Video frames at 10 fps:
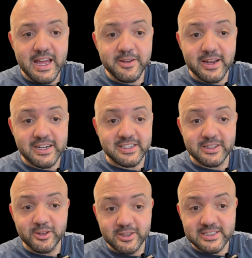And you can
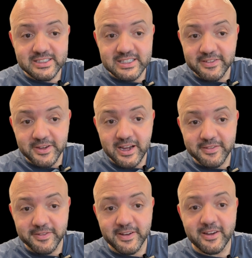actually look to see if you
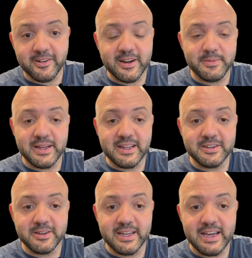have your file created by
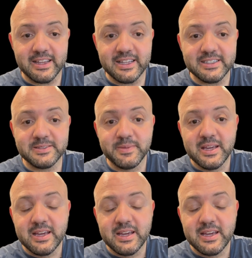doing ls